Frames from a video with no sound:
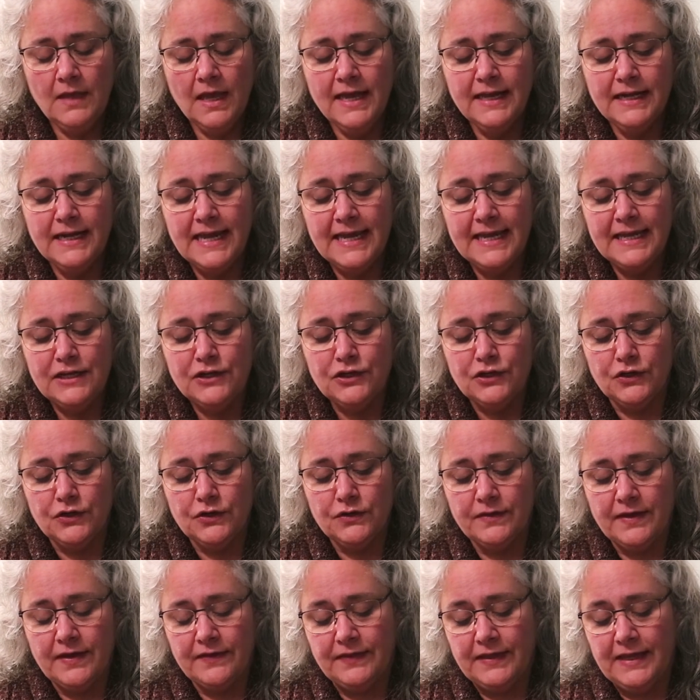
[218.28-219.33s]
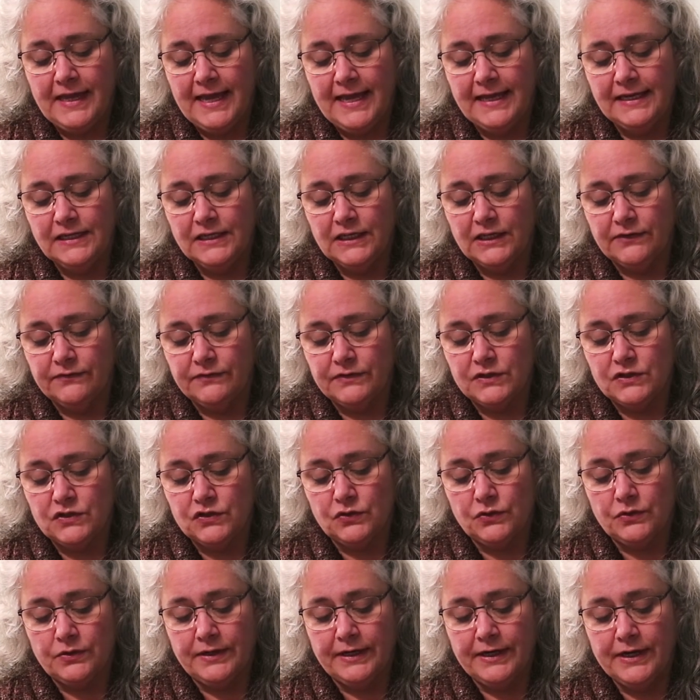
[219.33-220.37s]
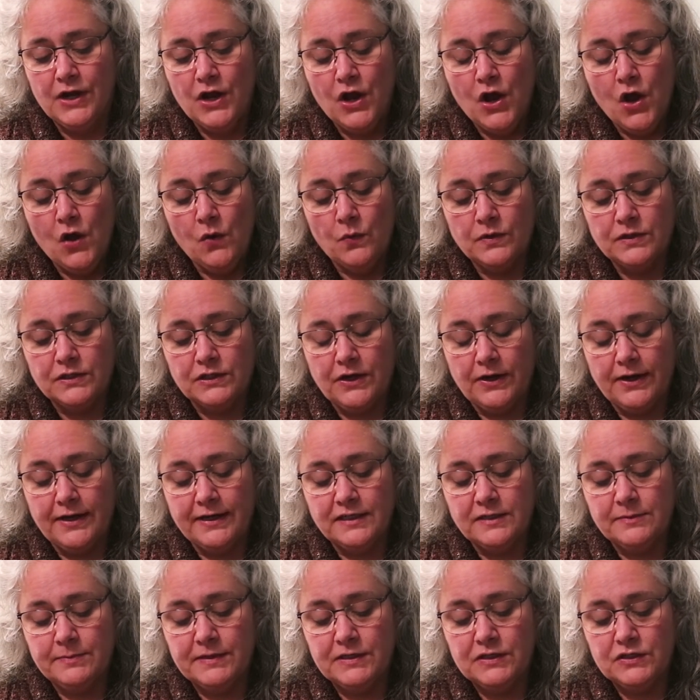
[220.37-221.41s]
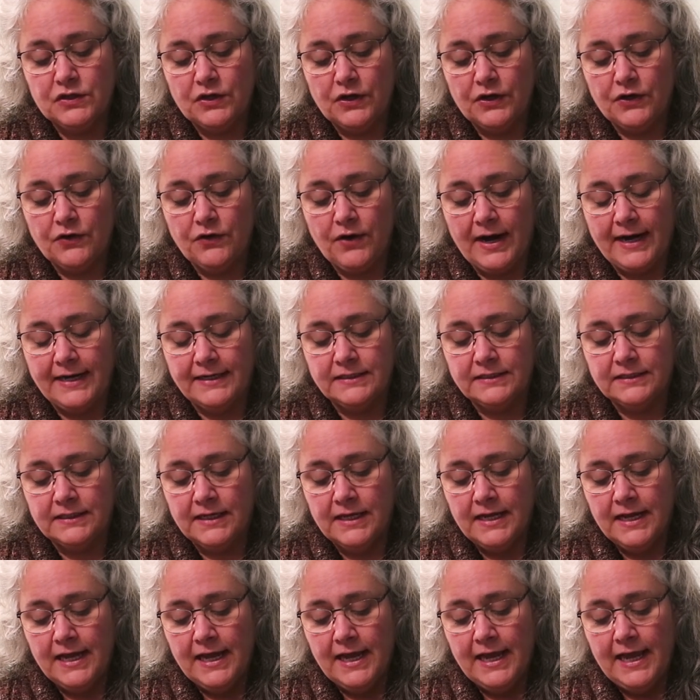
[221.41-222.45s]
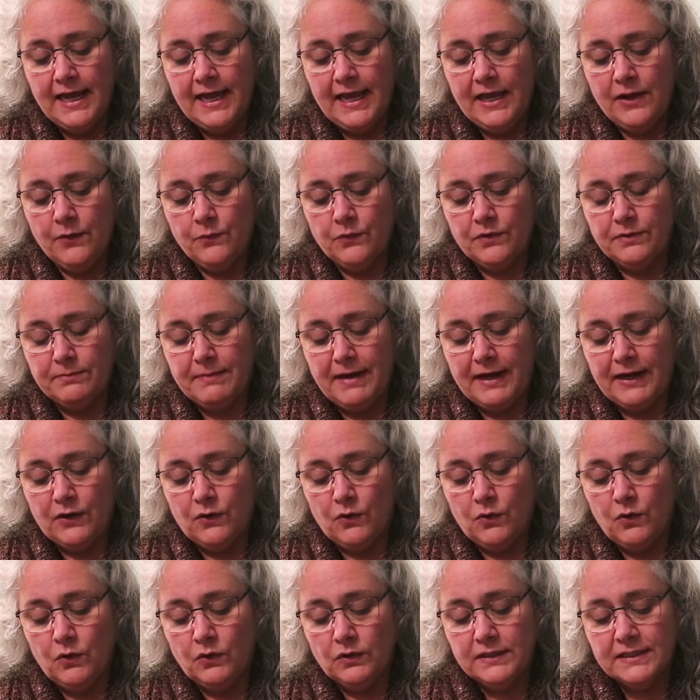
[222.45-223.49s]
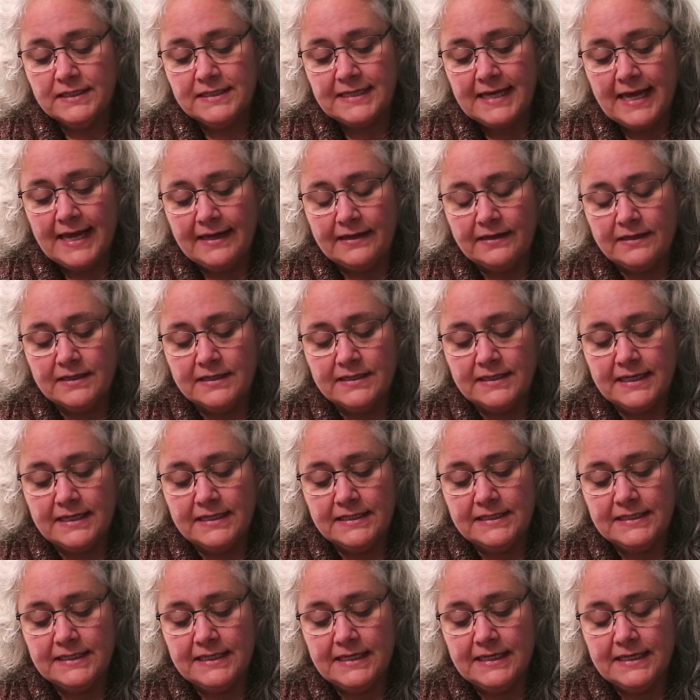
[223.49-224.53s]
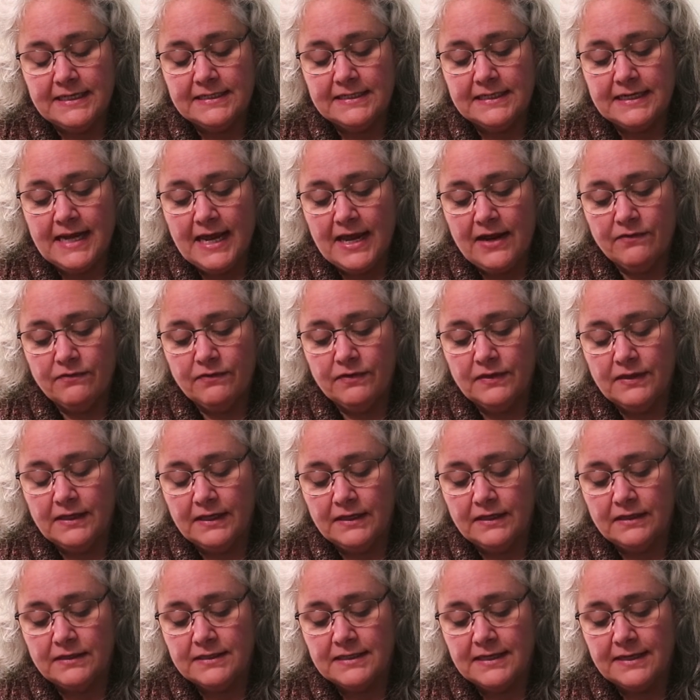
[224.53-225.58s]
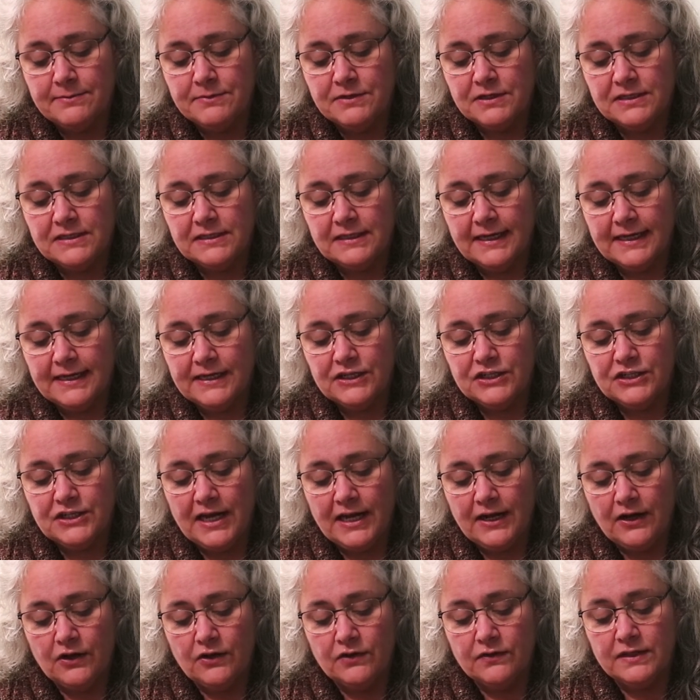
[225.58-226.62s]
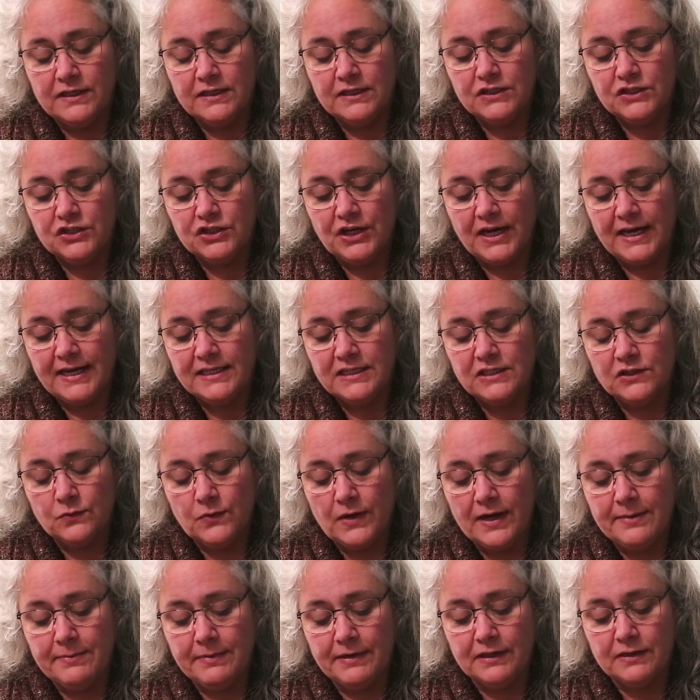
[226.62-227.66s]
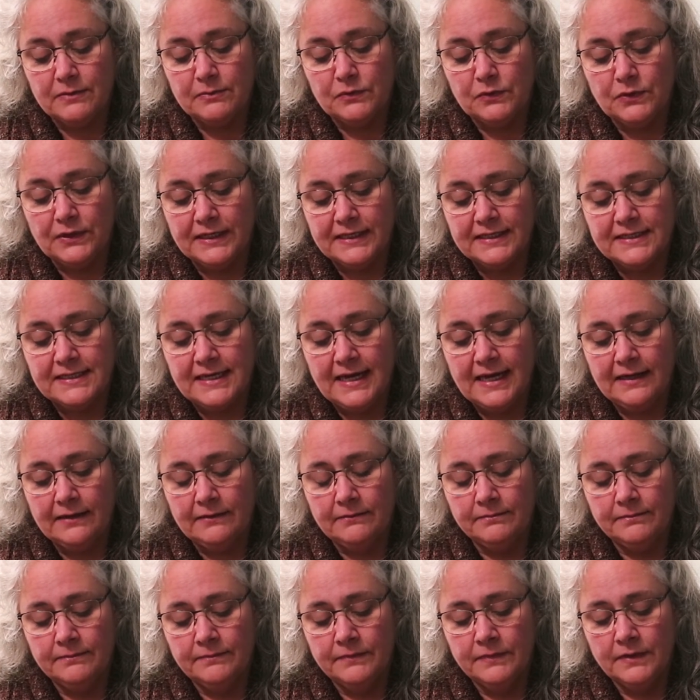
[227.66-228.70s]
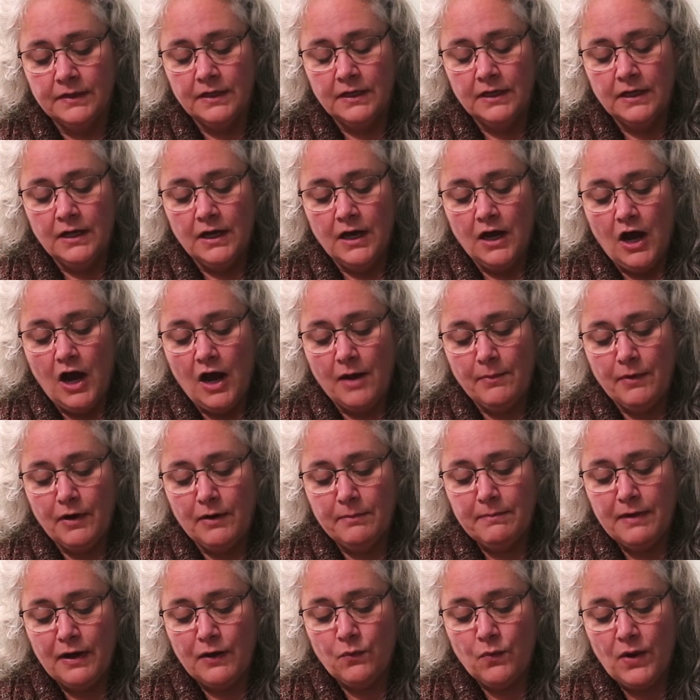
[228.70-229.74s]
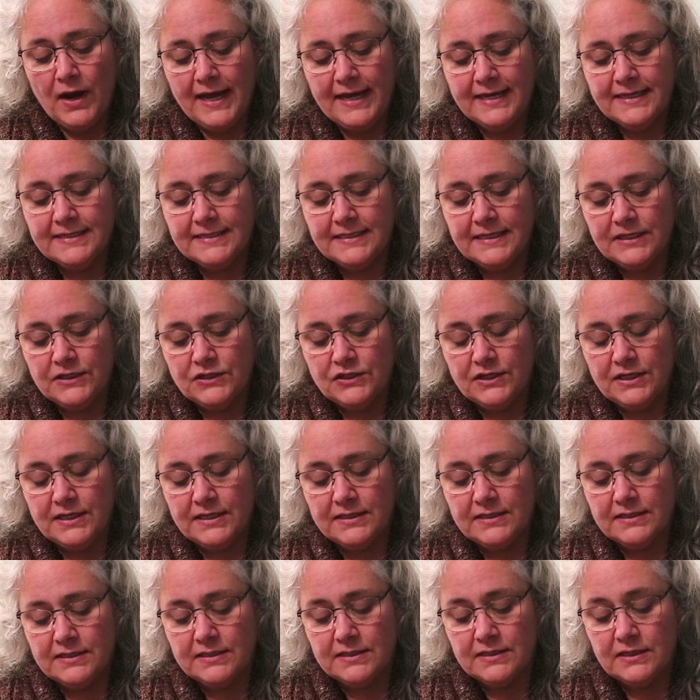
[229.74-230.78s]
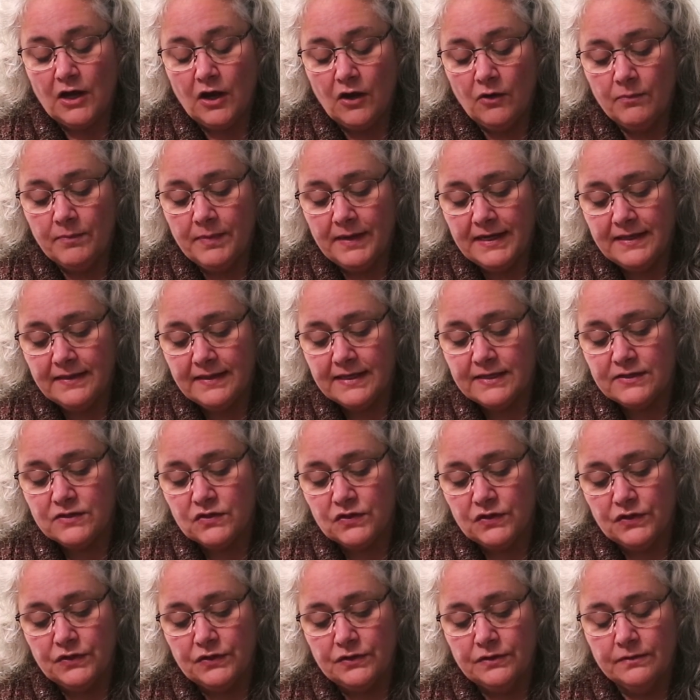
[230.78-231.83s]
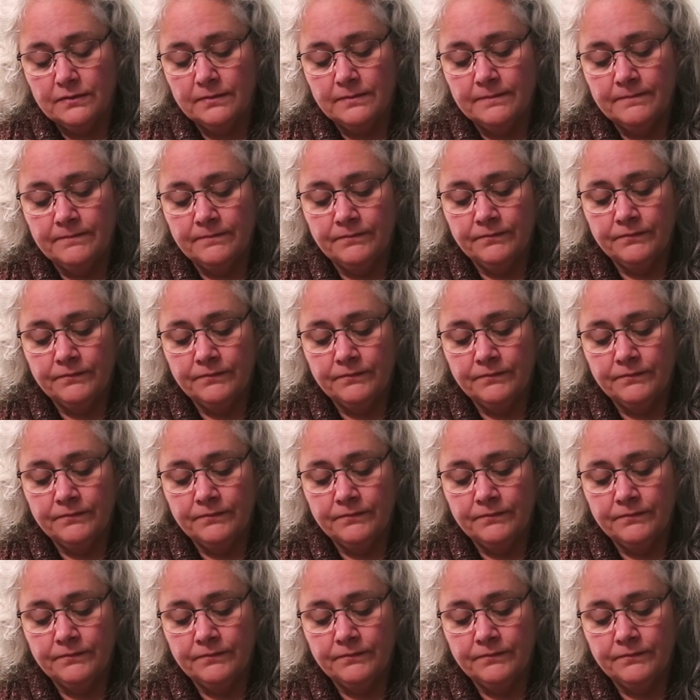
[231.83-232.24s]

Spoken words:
And he knew that the ending of the story was going to be so great. It would make all the sadness and tears and everything seem just like a shadow that is chased away by the morning sun. "I'm on my way," said Jesus. "I'll be there soon."